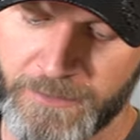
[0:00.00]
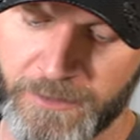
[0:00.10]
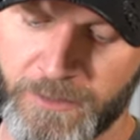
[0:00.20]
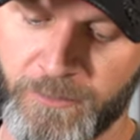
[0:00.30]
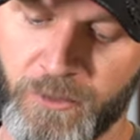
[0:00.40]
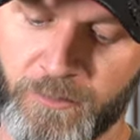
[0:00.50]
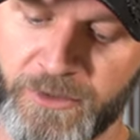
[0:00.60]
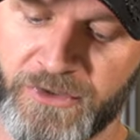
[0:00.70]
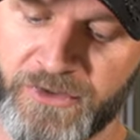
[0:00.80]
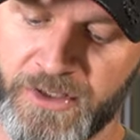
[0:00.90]
Um,
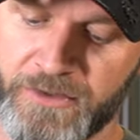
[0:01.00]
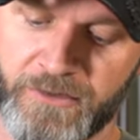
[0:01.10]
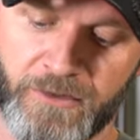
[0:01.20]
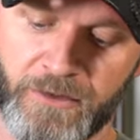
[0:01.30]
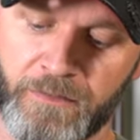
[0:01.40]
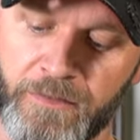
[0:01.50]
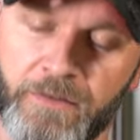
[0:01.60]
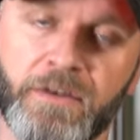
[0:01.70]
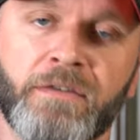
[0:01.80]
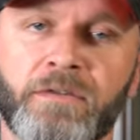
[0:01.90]
normally a set's one hundred
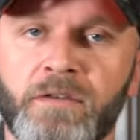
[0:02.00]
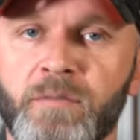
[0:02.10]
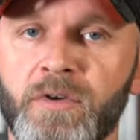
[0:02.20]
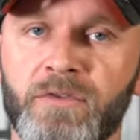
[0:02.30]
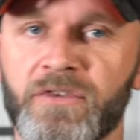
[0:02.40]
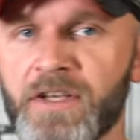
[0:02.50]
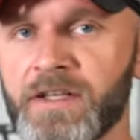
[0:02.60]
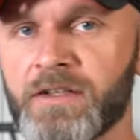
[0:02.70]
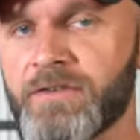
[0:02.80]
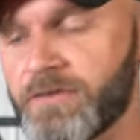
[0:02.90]
fifty for both
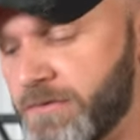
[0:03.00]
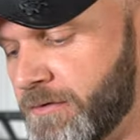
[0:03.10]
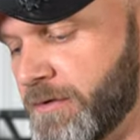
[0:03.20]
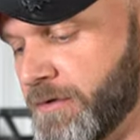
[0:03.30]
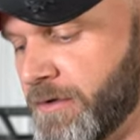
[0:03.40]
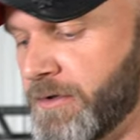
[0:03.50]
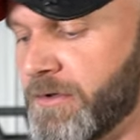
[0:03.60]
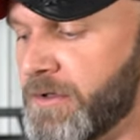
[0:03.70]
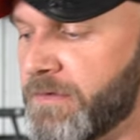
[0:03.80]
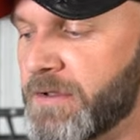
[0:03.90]
sides, or one
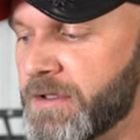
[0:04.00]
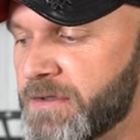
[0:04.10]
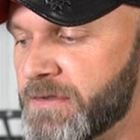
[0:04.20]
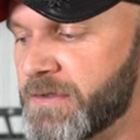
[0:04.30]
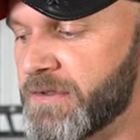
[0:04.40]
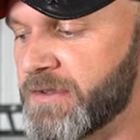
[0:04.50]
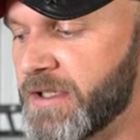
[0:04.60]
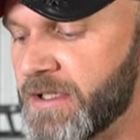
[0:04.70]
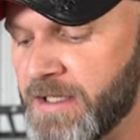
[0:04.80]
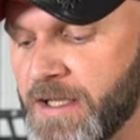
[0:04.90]
hundred if you get just this
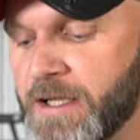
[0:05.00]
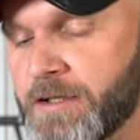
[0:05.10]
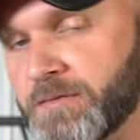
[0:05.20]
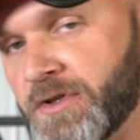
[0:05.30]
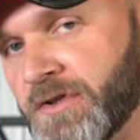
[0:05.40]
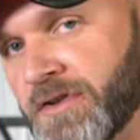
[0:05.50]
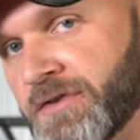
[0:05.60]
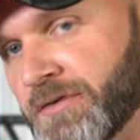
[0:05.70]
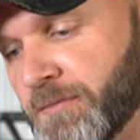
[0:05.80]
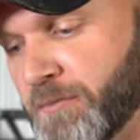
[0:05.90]
side, but
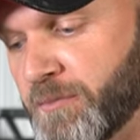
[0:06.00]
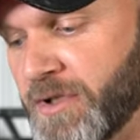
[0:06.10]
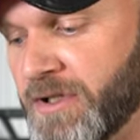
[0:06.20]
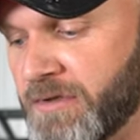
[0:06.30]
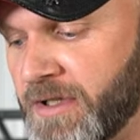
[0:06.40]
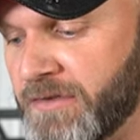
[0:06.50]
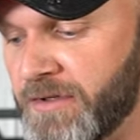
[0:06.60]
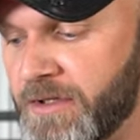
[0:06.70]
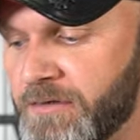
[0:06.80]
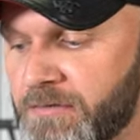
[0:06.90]
this B grade
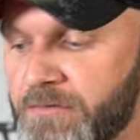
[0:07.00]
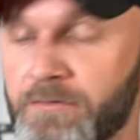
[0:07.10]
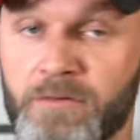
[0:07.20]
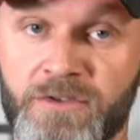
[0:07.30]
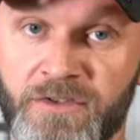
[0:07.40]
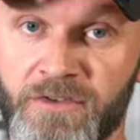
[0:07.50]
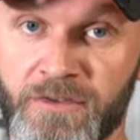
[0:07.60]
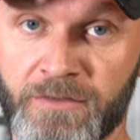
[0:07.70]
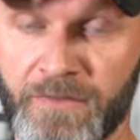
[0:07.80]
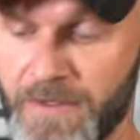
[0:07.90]
set, which this
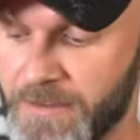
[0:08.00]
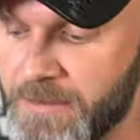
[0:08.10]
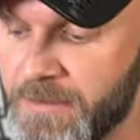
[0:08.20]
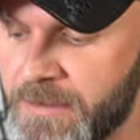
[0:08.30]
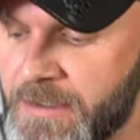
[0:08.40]
is fine,